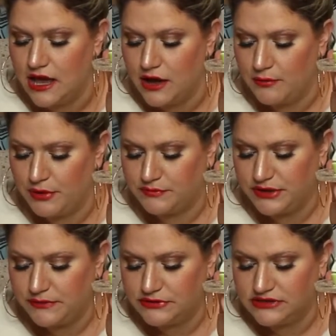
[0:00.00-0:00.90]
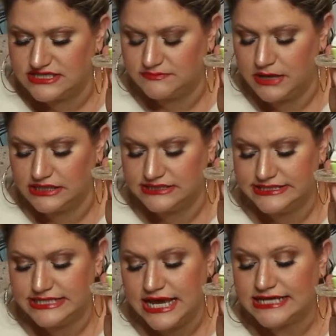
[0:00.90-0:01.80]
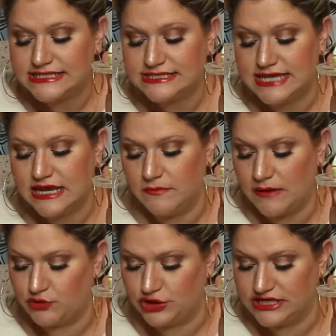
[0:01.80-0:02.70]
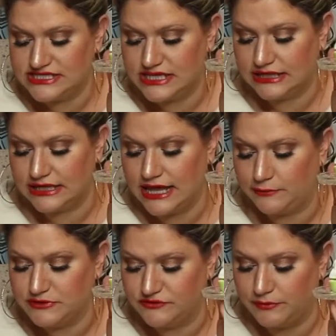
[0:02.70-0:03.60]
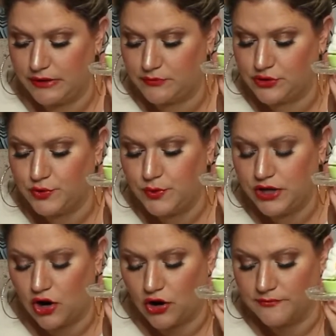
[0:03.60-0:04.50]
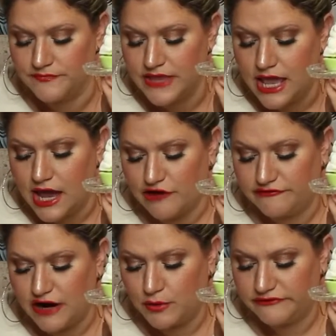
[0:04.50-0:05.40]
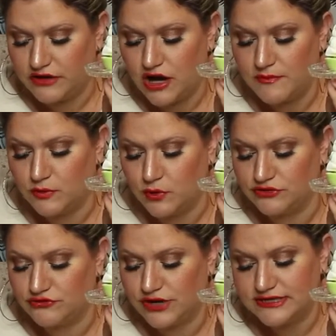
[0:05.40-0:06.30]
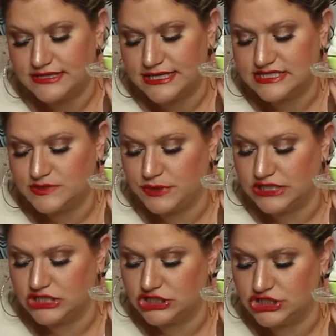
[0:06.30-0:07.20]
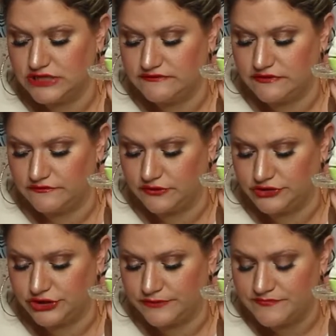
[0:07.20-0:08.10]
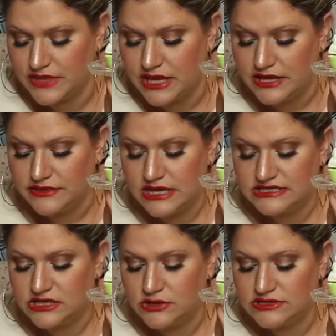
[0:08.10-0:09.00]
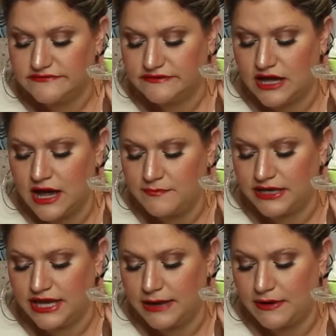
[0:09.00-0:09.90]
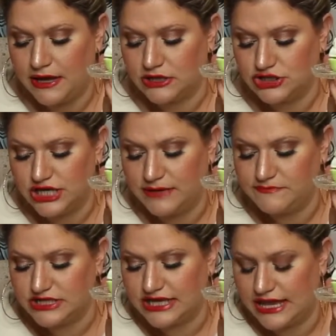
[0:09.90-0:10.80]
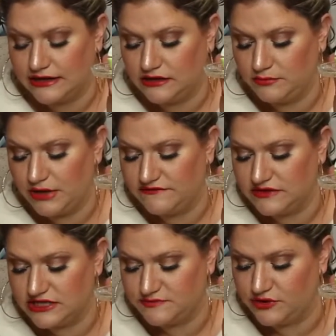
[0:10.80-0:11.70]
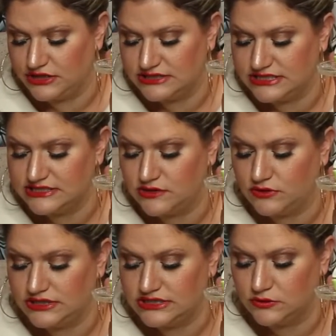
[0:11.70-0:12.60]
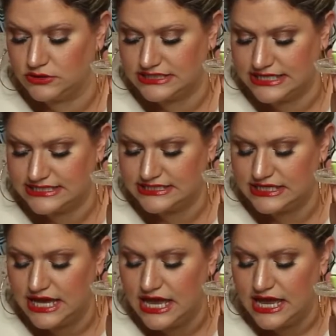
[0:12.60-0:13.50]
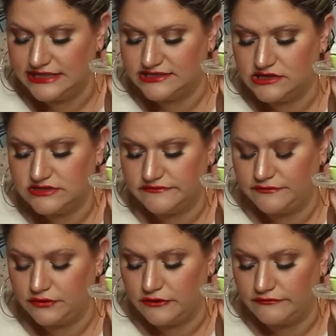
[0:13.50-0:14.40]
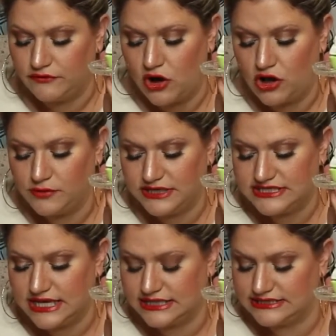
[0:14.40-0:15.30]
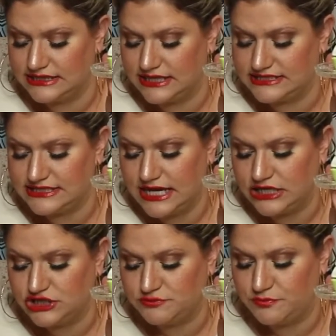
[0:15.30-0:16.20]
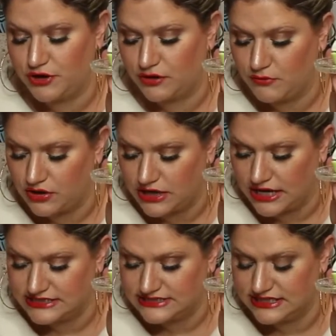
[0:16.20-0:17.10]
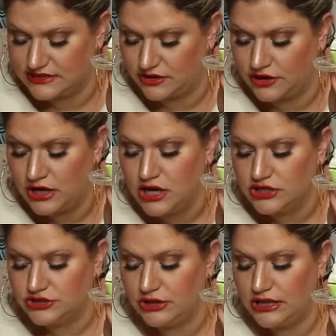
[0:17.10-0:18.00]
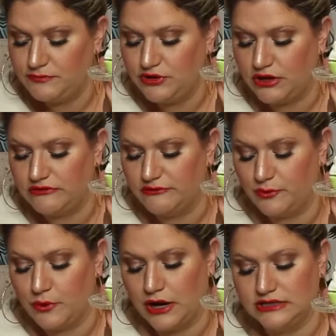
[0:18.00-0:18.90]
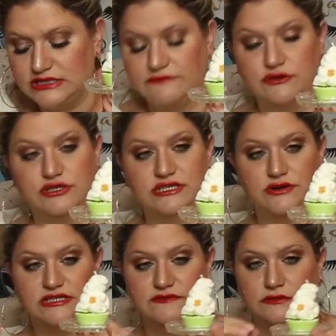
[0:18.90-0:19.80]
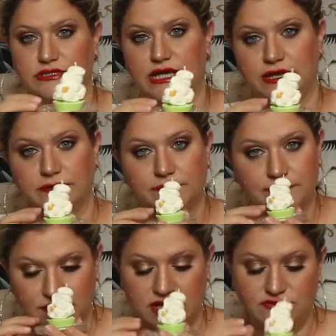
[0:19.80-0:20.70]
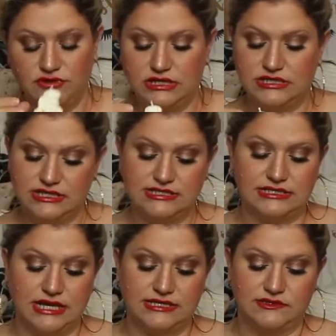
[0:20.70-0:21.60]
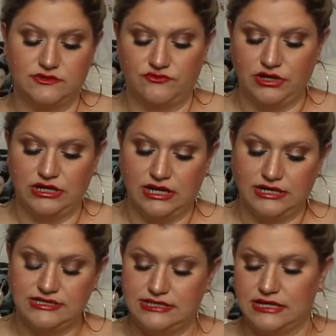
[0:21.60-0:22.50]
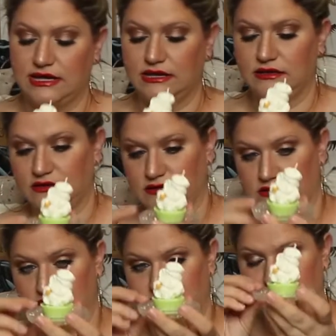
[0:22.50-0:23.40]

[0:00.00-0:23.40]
but people, smells, tastes and memories that can help us remember who we are, how far we've come and what great things we can achieve in the future. The exclusive cupcake-shaped candle by Vida Spirit doesn't only look tasty, it's also full of calming scents like sage, bergamot and cedar to help you unwind after a stressful day. It really does taste really nice, and it's